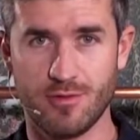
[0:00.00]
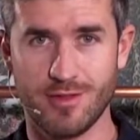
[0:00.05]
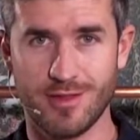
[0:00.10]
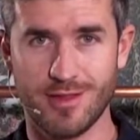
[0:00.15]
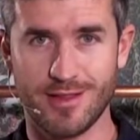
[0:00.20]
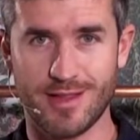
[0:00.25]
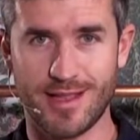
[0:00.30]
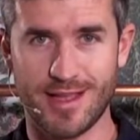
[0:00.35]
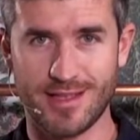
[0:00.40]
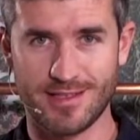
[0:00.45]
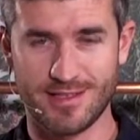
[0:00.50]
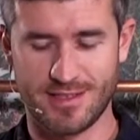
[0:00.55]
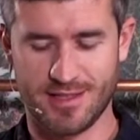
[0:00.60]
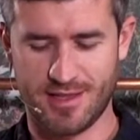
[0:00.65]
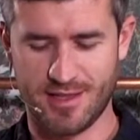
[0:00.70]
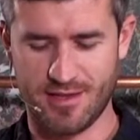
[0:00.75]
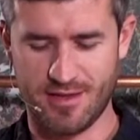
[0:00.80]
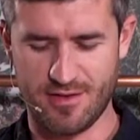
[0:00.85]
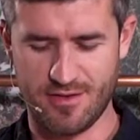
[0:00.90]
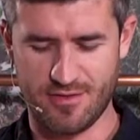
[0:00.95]
let's
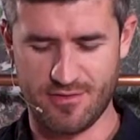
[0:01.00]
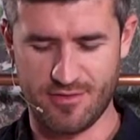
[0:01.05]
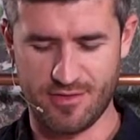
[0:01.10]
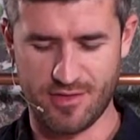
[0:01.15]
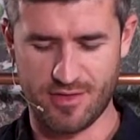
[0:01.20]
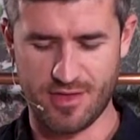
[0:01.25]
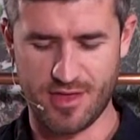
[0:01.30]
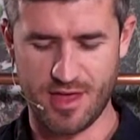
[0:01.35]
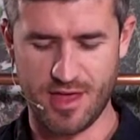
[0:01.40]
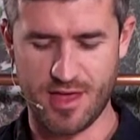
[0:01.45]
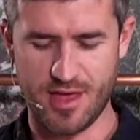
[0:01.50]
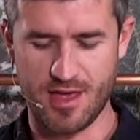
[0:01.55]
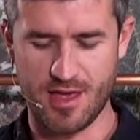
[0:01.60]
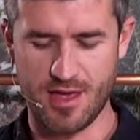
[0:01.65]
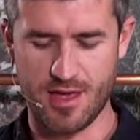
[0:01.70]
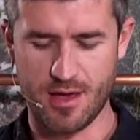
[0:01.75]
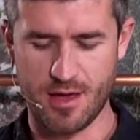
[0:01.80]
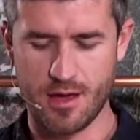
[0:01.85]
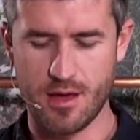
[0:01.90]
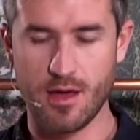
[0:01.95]
give
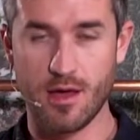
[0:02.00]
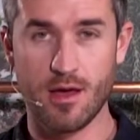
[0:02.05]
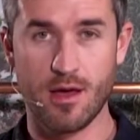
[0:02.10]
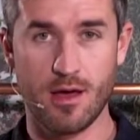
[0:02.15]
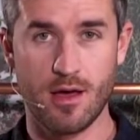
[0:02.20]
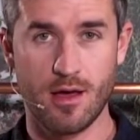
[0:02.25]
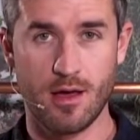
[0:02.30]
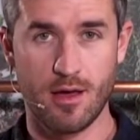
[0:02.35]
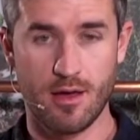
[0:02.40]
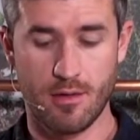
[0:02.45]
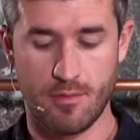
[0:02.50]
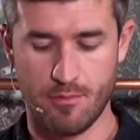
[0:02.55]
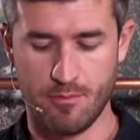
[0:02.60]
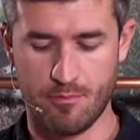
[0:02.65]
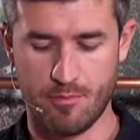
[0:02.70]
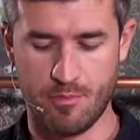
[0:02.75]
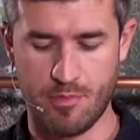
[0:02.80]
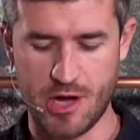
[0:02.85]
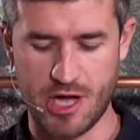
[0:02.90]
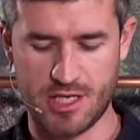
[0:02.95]
the
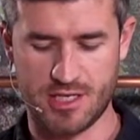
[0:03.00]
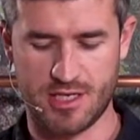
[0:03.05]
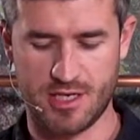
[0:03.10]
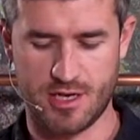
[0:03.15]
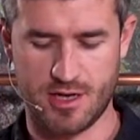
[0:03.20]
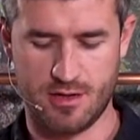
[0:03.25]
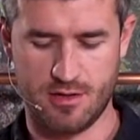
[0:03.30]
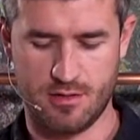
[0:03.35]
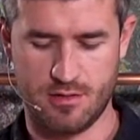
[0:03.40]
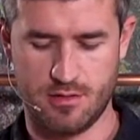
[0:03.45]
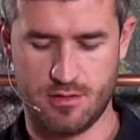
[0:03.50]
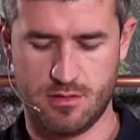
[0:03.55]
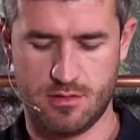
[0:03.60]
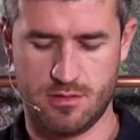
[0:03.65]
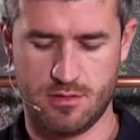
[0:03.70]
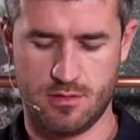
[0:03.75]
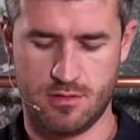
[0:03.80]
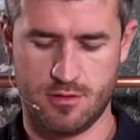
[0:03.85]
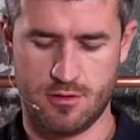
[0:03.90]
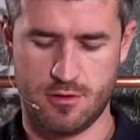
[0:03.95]
butter
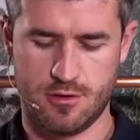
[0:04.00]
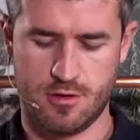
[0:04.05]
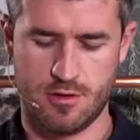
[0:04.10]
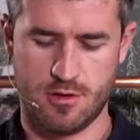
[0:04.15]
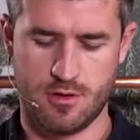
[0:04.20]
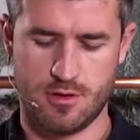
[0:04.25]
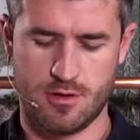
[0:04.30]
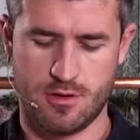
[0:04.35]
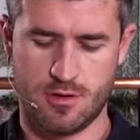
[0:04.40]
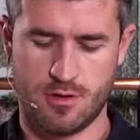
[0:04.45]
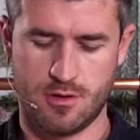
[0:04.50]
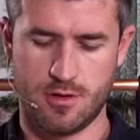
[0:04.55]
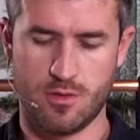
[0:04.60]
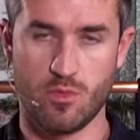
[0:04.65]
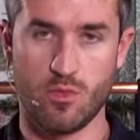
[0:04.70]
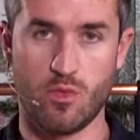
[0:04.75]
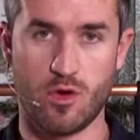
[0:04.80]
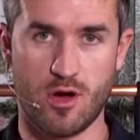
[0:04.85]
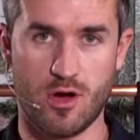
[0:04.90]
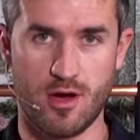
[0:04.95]

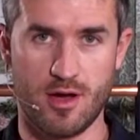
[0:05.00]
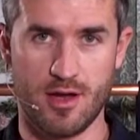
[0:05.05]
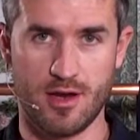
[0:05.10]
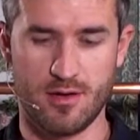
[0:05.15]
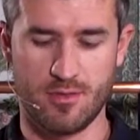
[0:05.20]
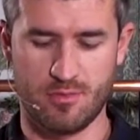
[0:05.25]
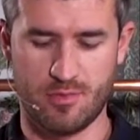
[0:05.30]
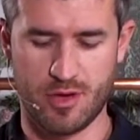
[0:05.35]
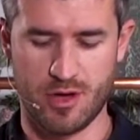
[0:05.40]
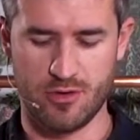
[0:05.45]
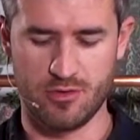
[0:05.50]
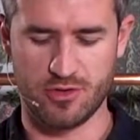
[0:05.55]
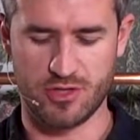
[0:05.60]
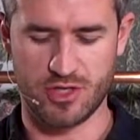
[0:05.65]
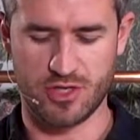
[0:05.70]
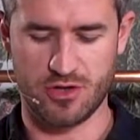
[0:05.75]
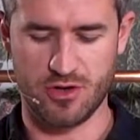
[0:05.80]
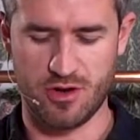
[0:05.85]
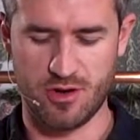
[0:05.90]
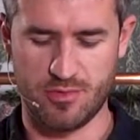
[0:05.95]
wine poached
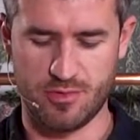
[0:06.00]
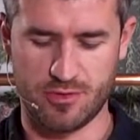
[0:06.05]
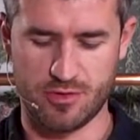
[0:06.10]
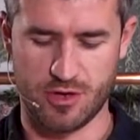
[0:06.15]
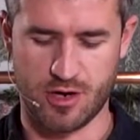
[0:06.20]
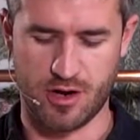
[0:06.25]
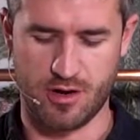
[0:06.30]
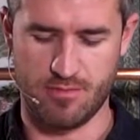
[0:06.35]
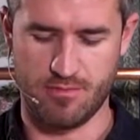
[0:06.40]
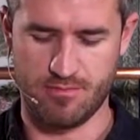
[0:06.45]
scallop a try.